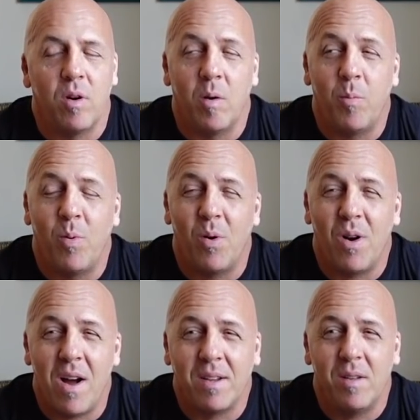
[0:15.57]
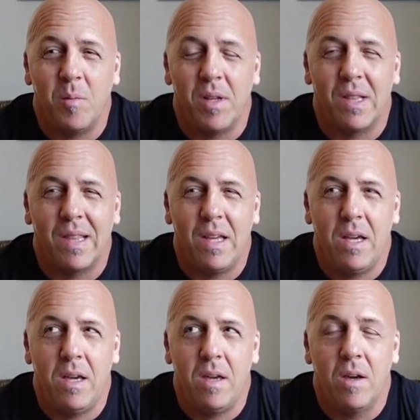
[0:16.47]

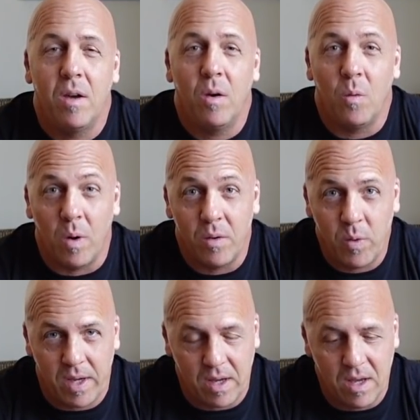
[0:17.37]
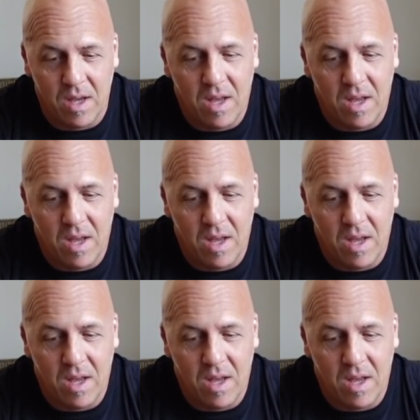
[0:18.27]
approximately 1 week,